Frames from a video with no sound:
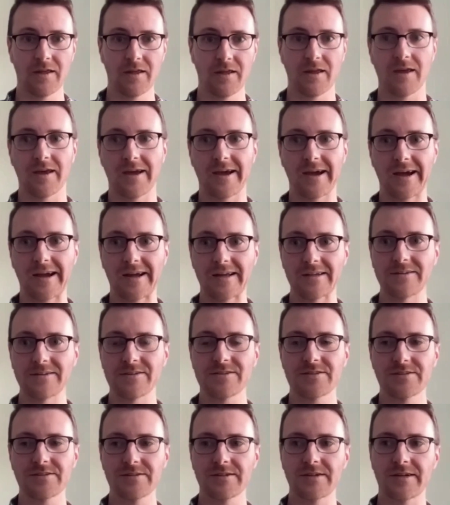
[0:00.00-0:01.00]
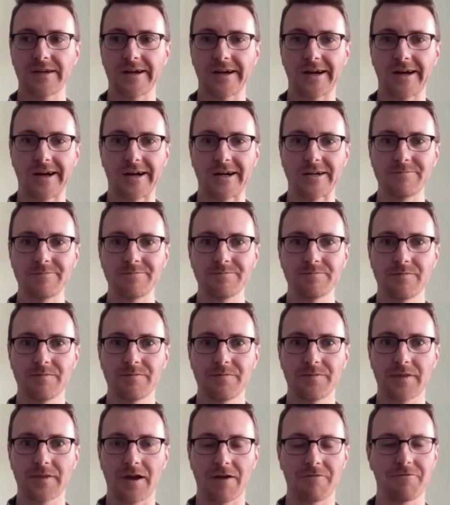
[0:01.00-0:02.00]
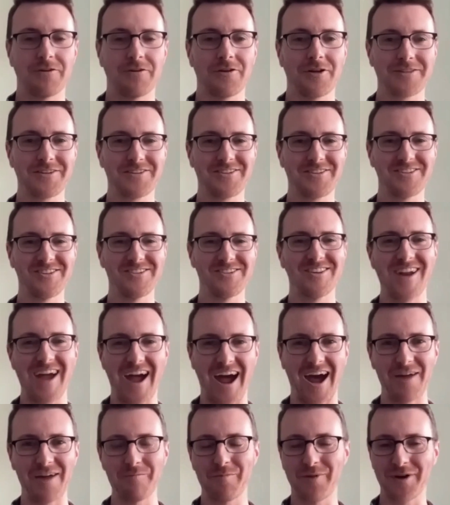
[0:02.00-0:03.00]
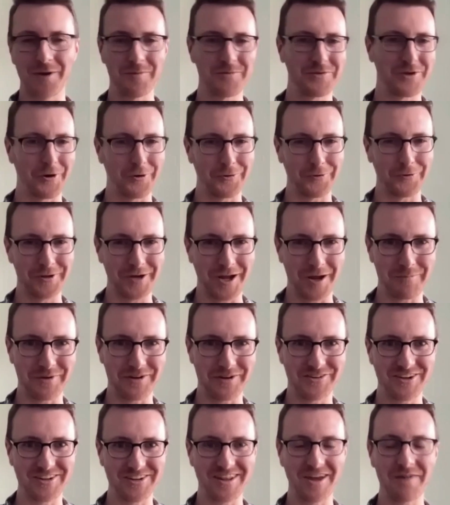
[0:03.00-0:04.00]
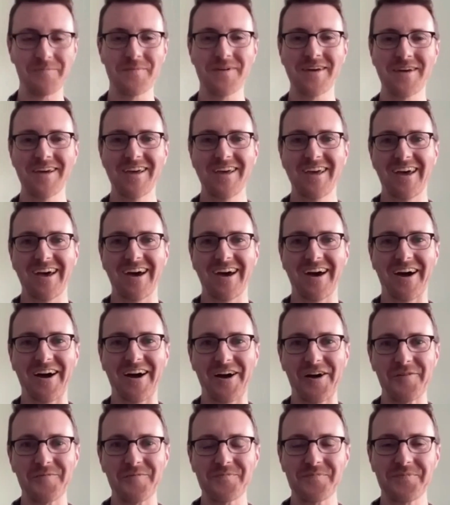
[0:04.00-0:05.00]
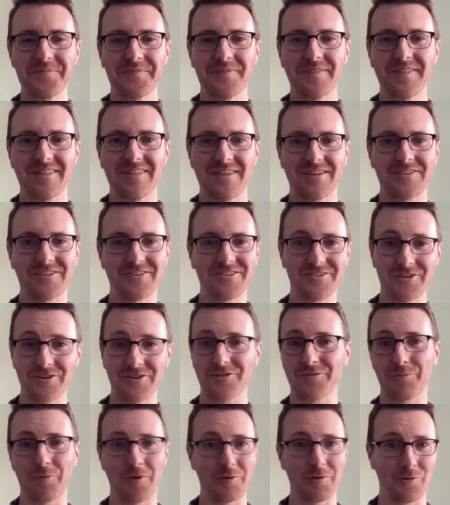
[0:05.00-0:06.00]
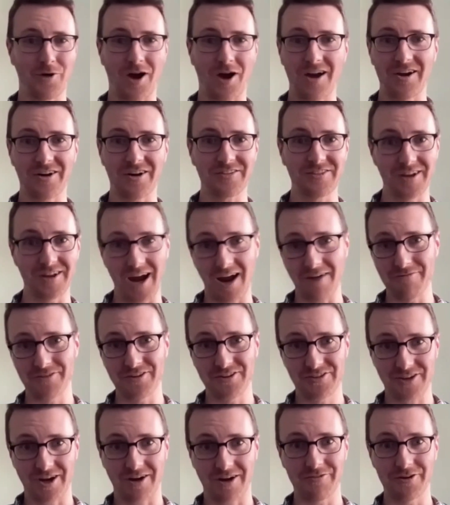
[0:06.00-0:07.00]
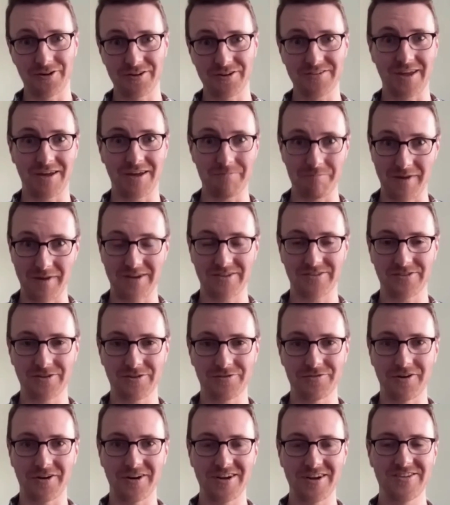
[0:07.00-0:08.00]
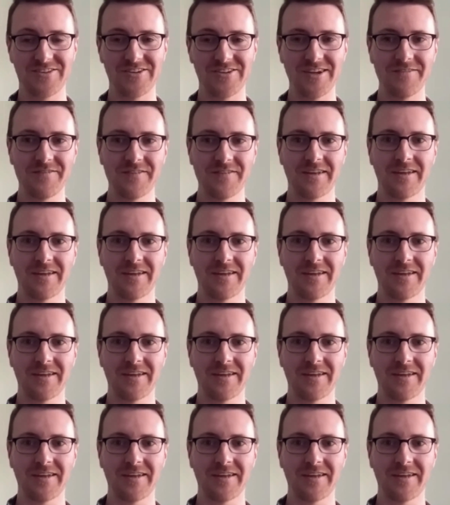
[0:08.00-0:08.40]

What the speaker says: And I feel like this is an ad, but I'm totally not pitching them. This is just one product that I've discovered that makes this very easy.